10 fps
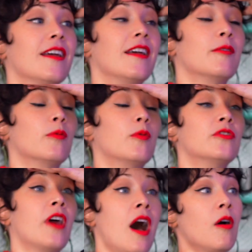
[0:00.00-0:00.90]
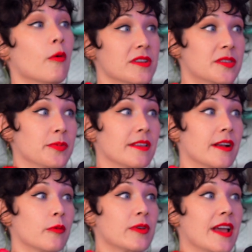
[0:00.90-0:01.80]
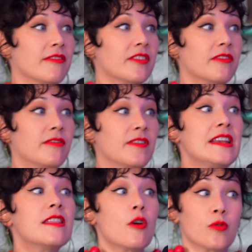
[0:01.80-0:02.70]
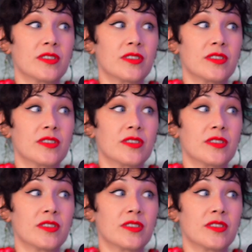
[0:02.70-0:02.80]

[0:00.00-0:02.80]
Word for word: it will not always be there. We have mm-hmm. to feed those